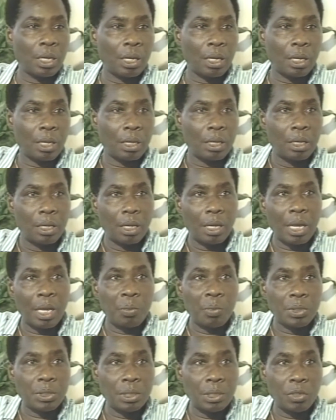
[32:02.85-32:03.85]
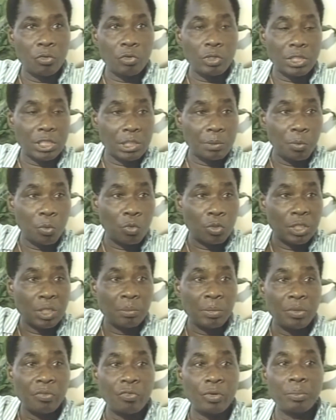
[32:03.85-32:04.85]
I was into it. She spoke to
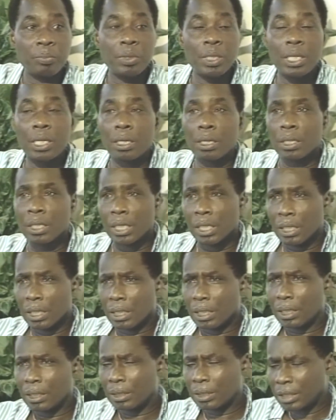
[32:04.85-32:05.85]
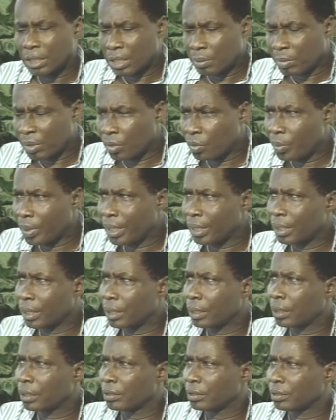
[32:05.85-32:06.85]
me from there. I said, "But wait a
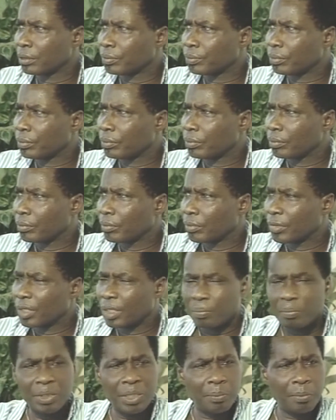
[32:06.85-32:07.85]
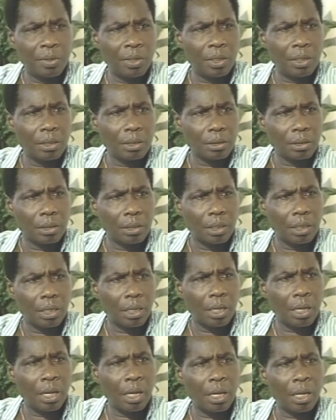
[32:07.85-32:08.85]
minute. People
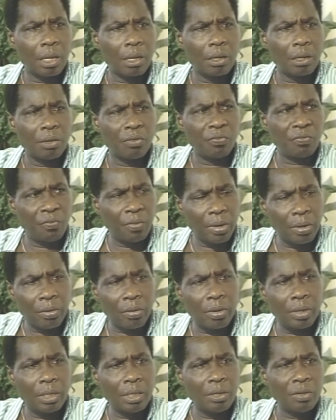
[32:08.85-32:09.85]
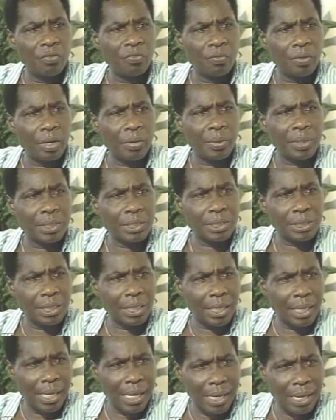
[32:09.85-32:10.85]
are very, very
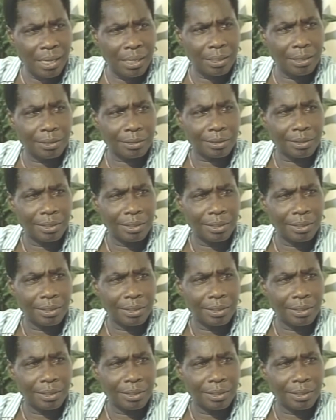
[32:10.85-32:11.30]
scared."